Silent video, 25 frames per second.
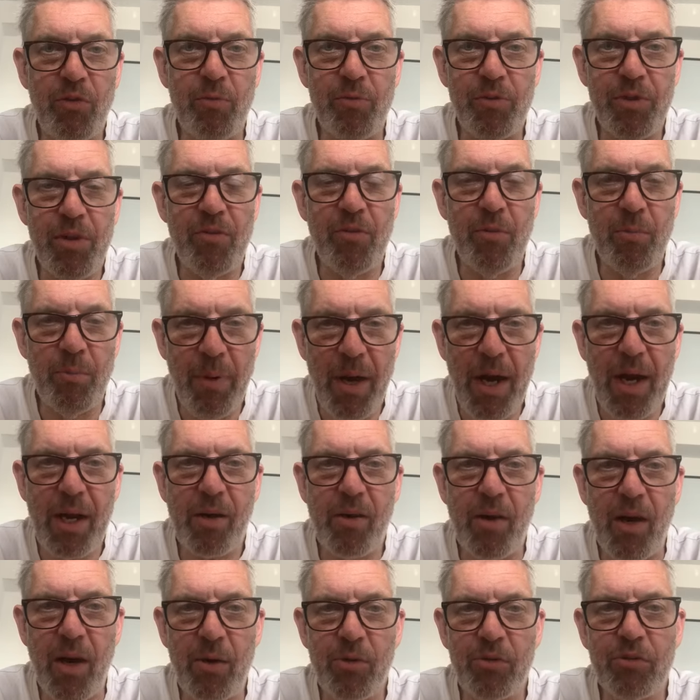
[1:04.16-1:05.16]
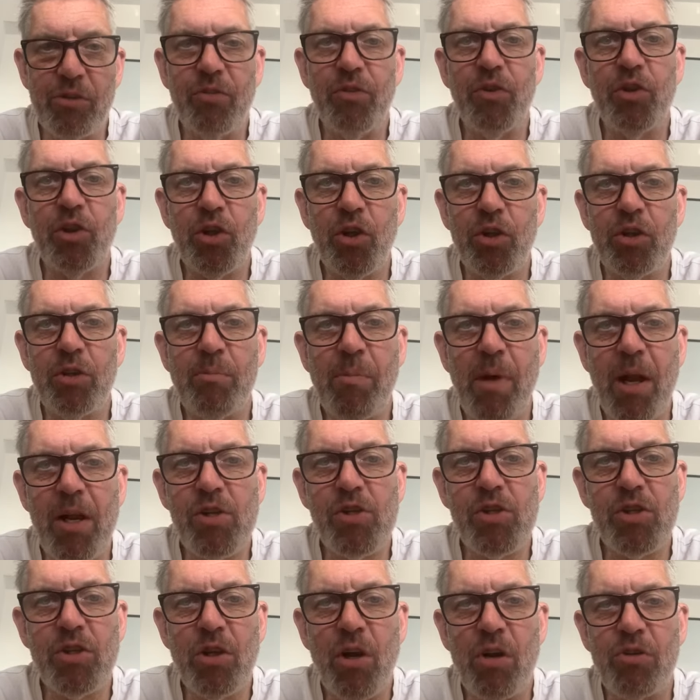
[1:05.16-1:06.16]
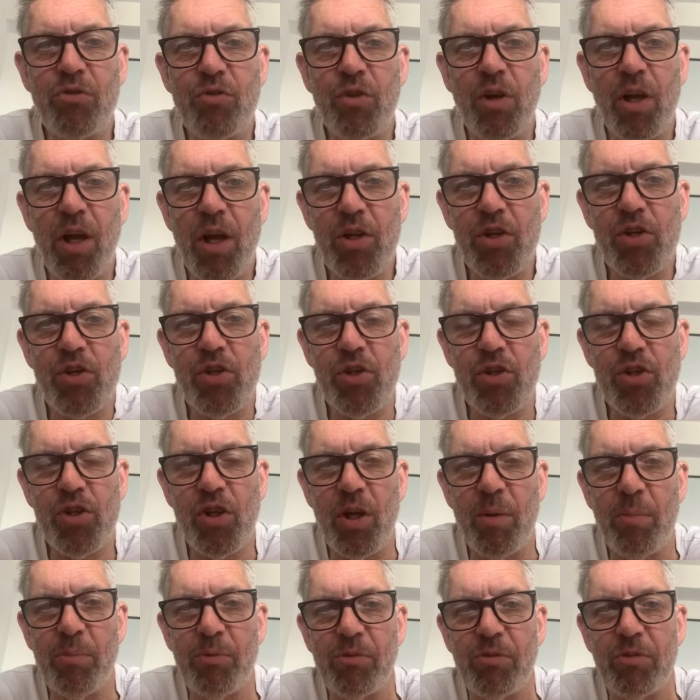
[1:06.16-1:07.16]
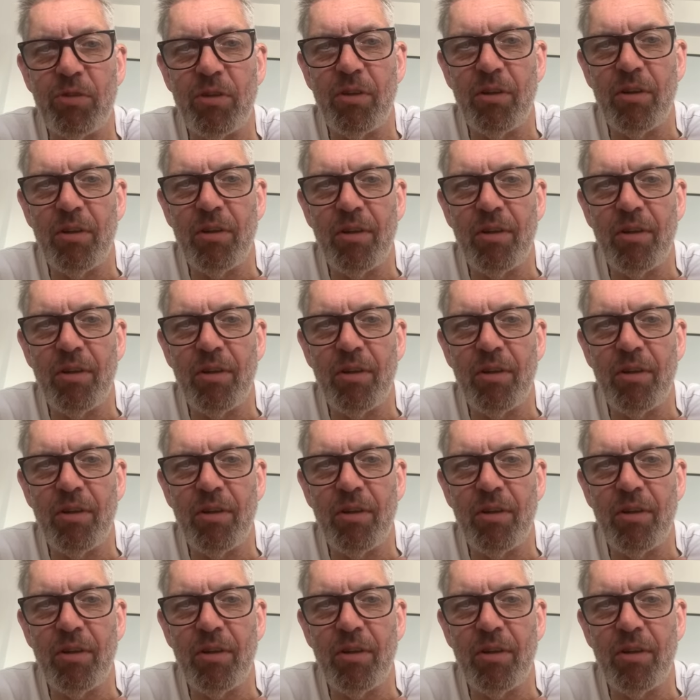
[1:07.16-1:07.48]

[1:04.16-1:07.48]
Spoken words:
from different backgrounds, if you're good at managing those relationships,